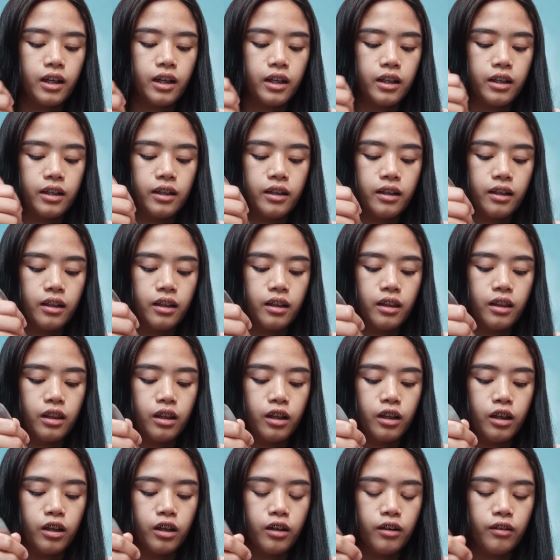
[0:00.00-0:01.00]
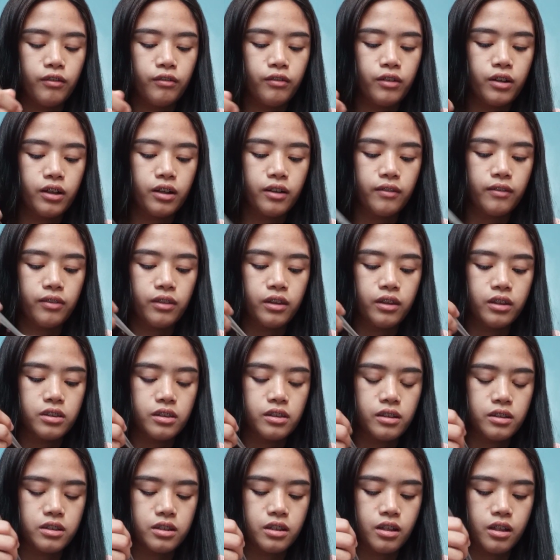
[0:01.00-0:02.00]
I love
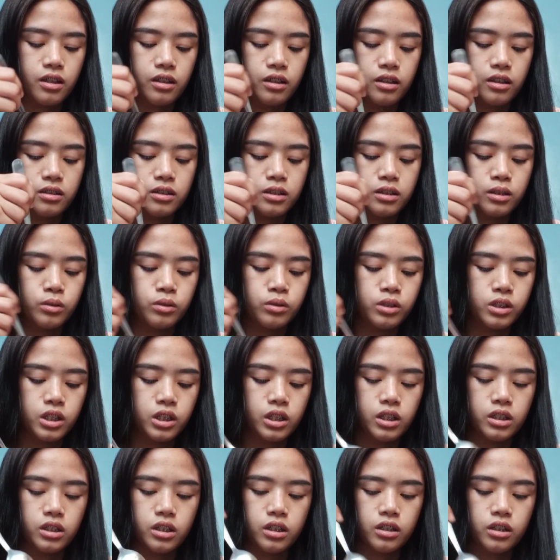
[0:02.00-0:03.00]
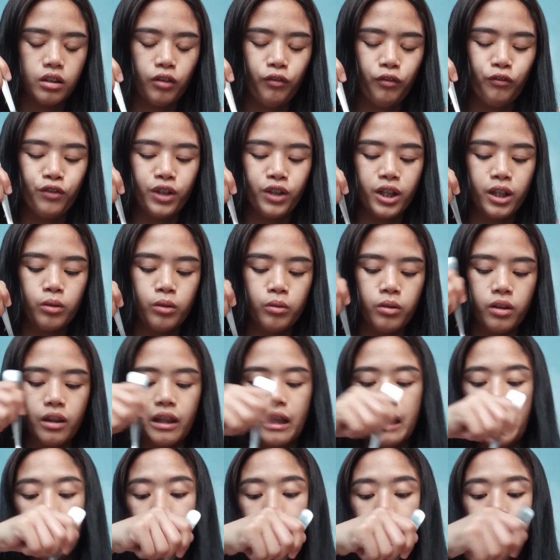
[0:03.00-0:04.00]
this lasagna. It's so cheesy. It's filled with
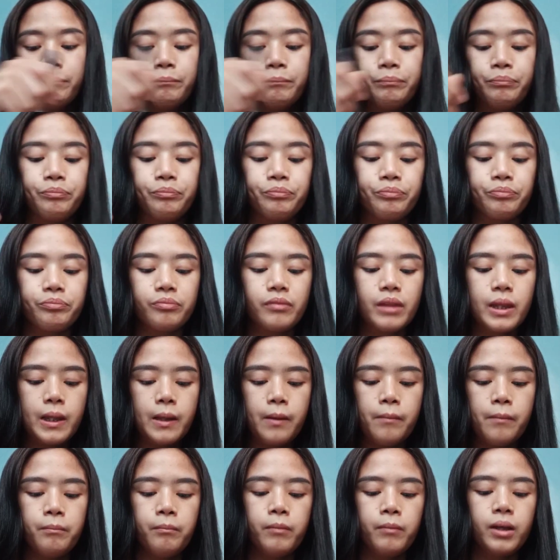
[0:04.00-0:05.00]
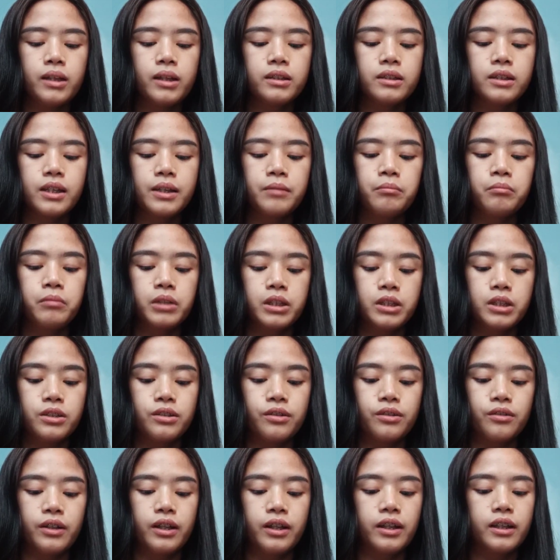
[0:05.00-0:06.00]
melted
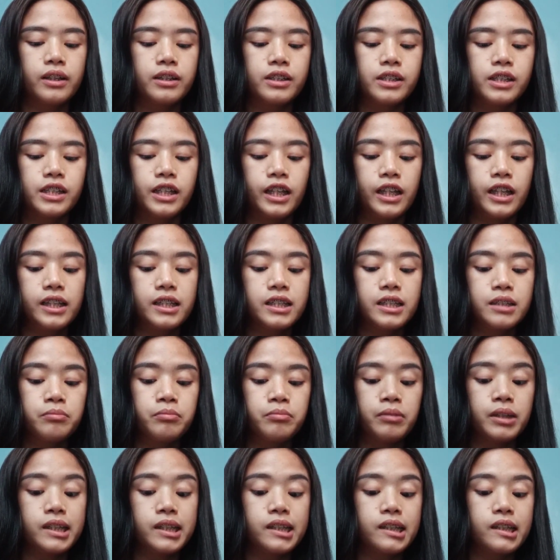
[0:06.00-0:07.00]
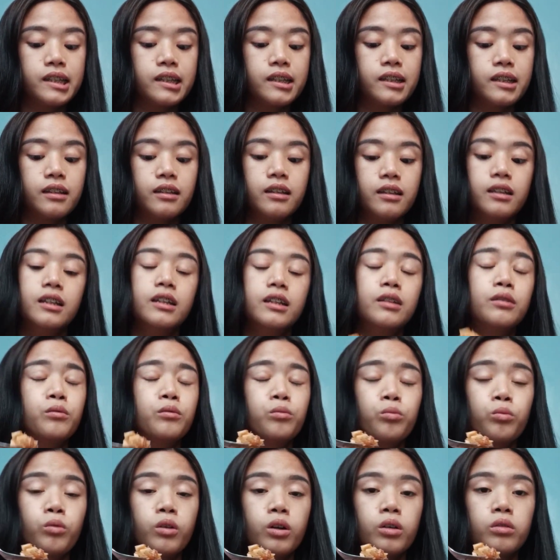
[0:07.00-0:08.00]
mozzarella cheese, but it
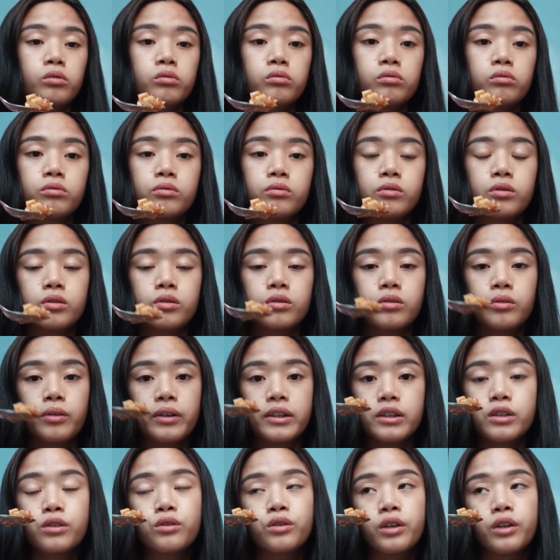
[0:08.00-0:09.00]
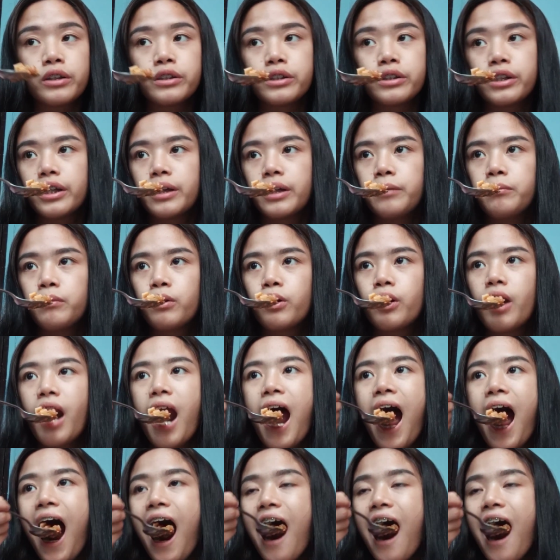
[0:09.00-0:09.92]
won't do a stretch anymore.